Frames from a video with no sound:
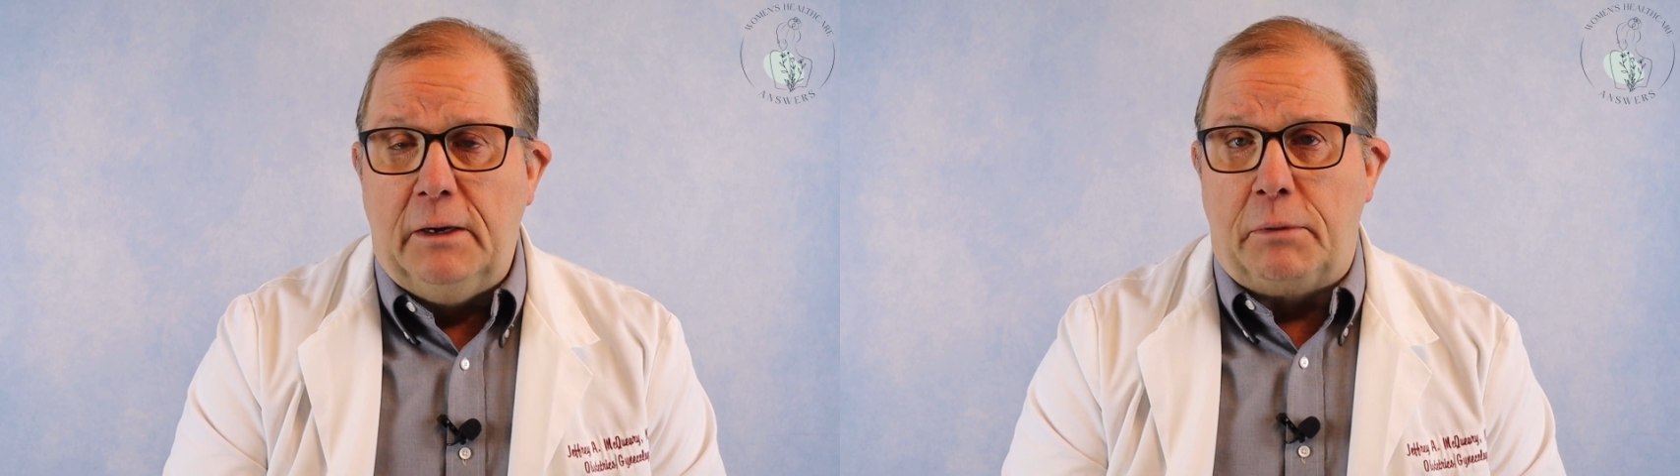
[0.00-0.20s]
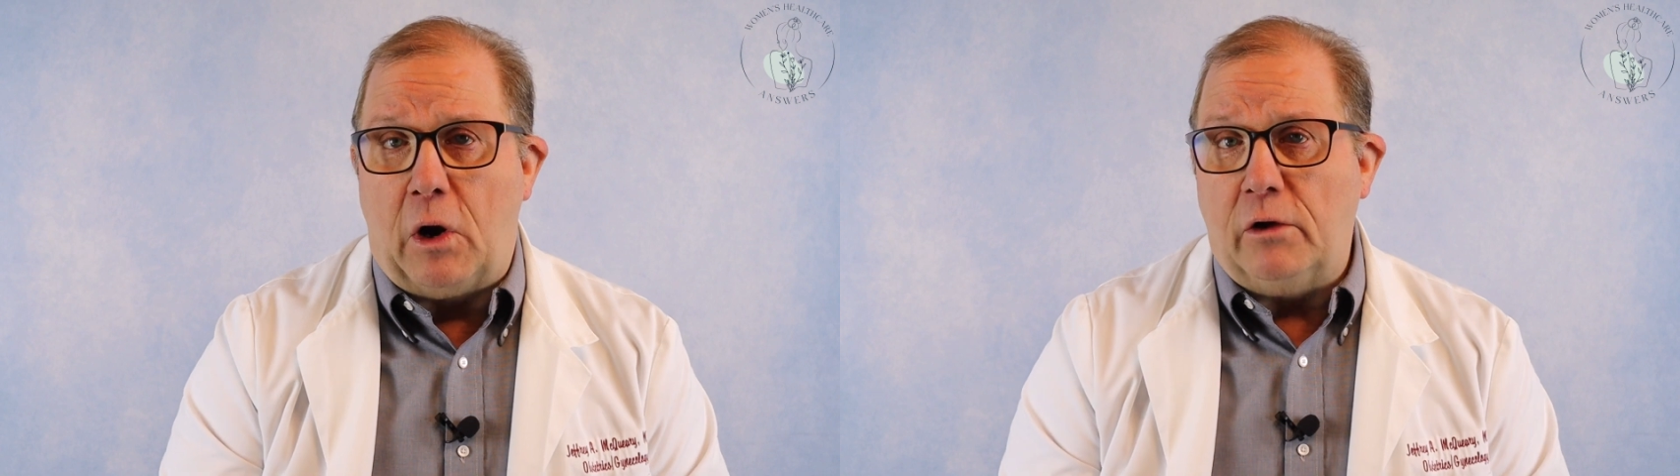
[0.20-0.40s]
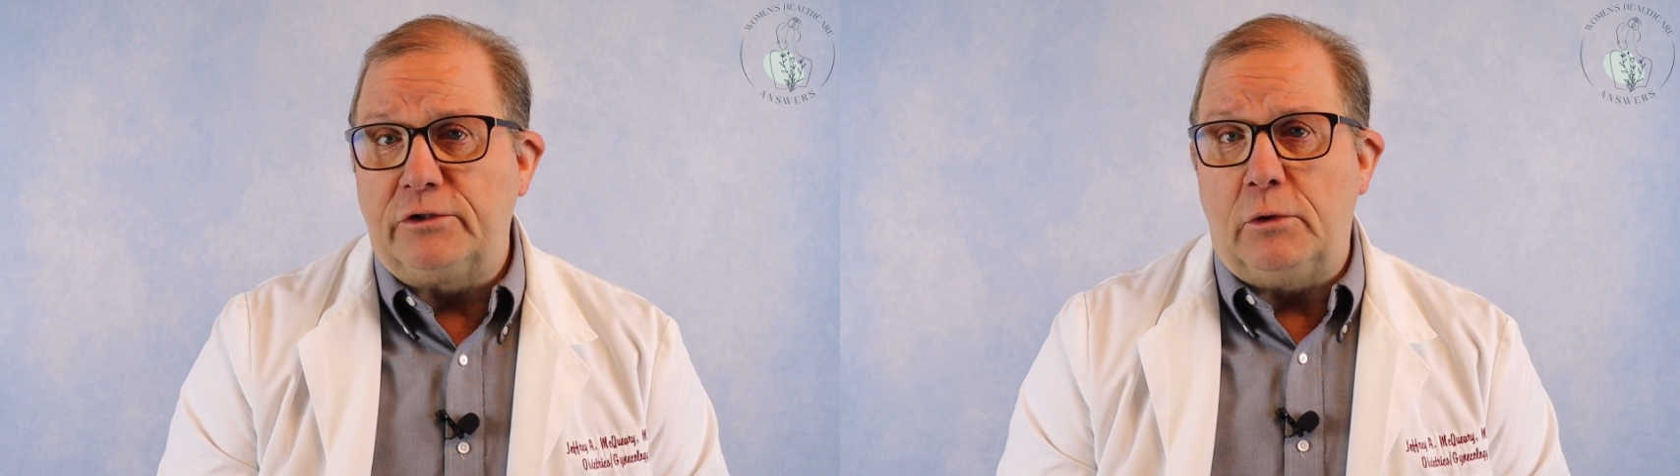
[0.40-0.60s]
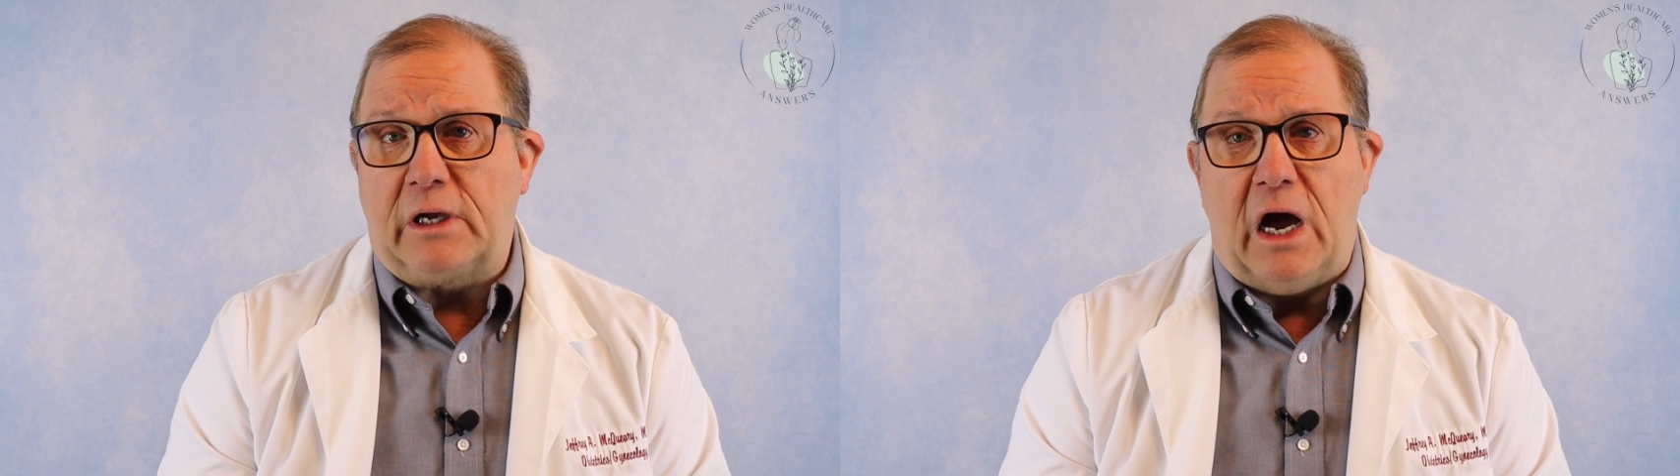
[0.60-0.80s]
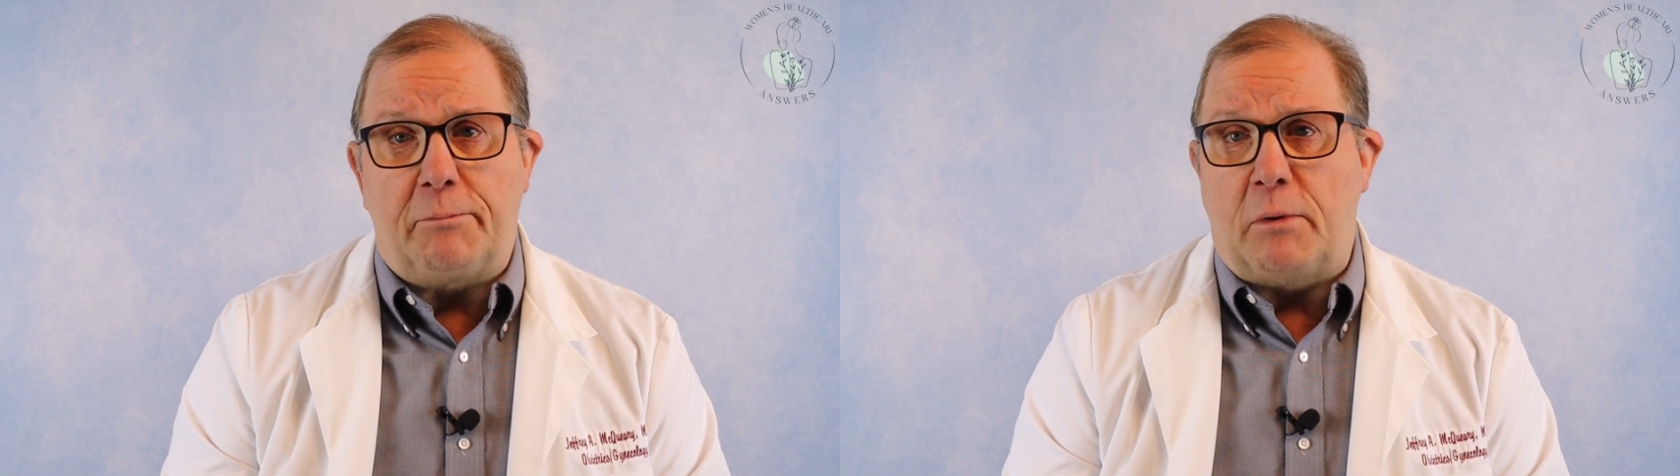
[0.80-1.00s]
But also a
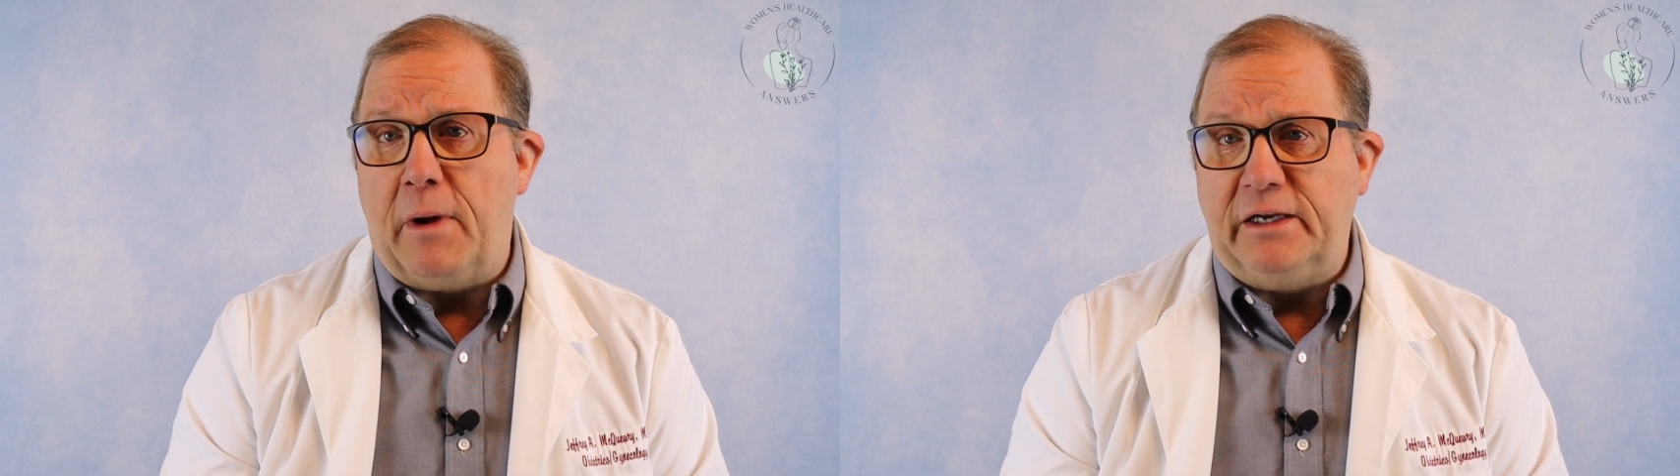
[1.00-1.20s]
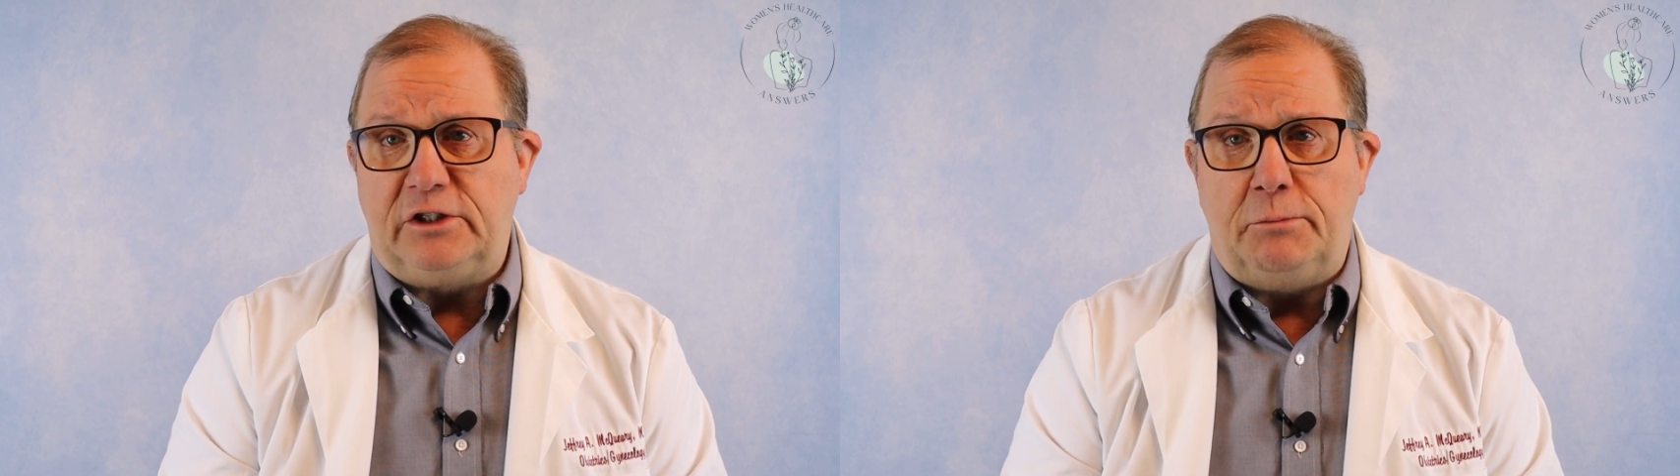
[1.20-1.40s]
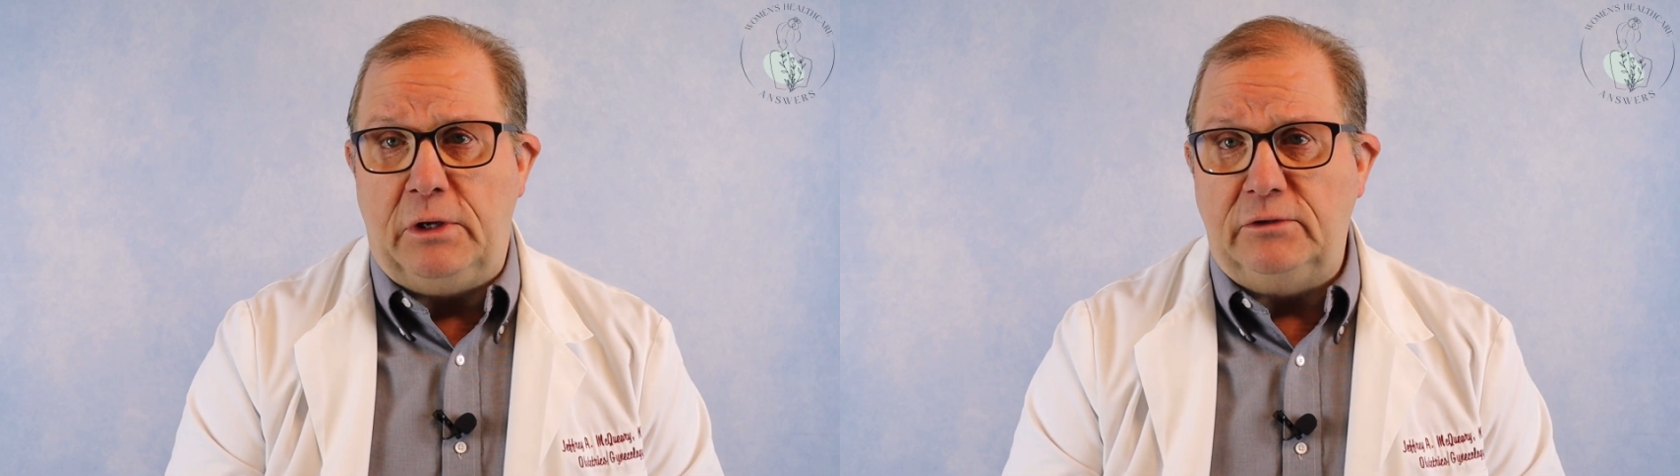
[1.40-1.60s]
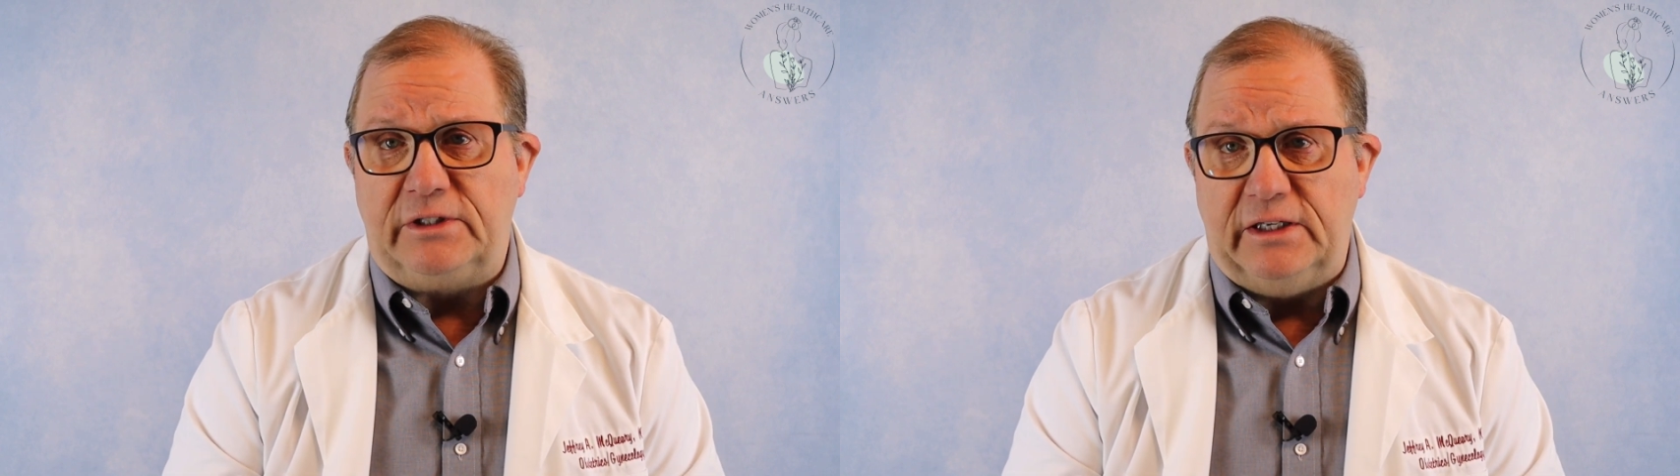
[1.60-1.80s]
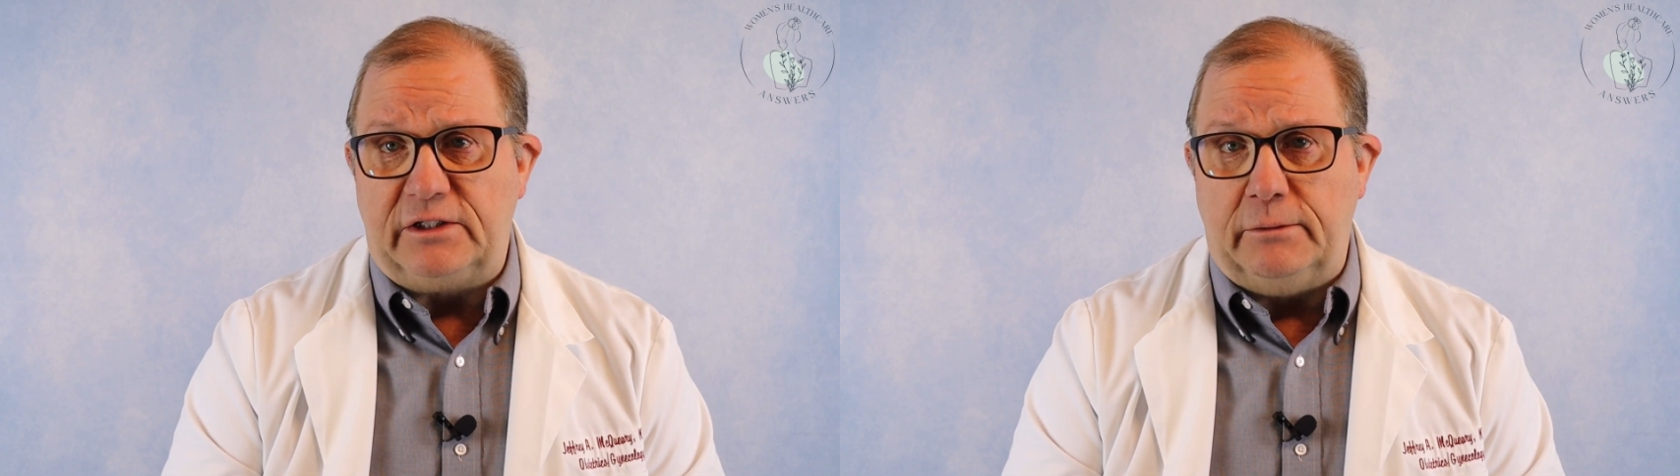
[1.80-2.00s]
compromised immune
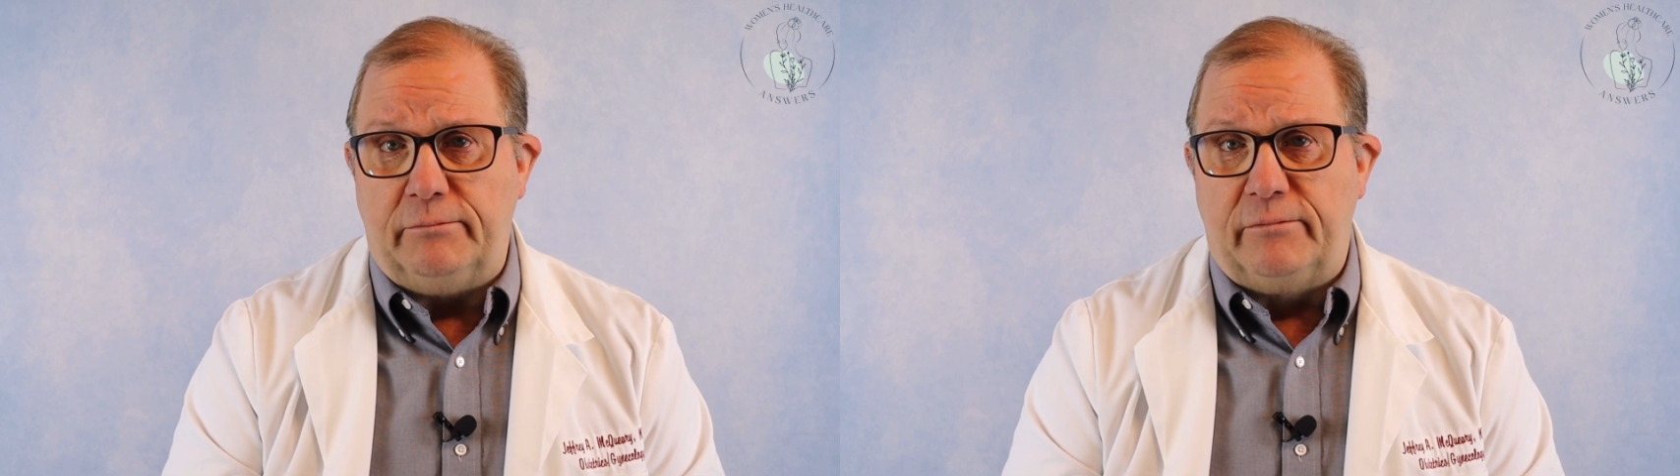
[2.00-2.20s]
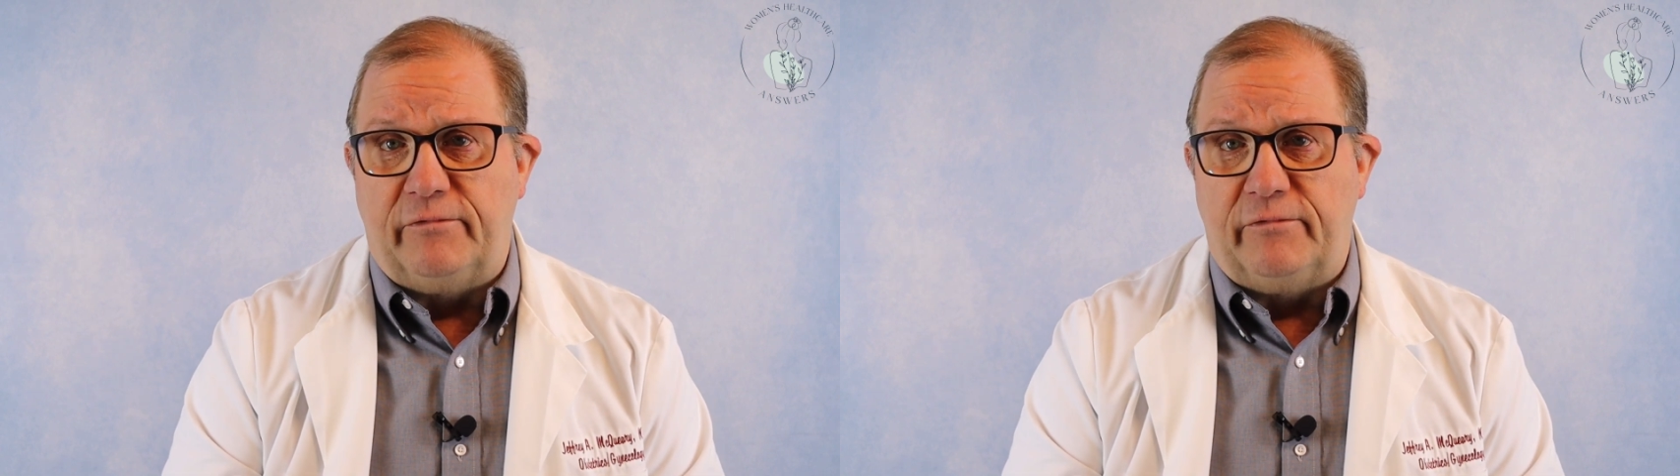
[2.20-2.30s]
system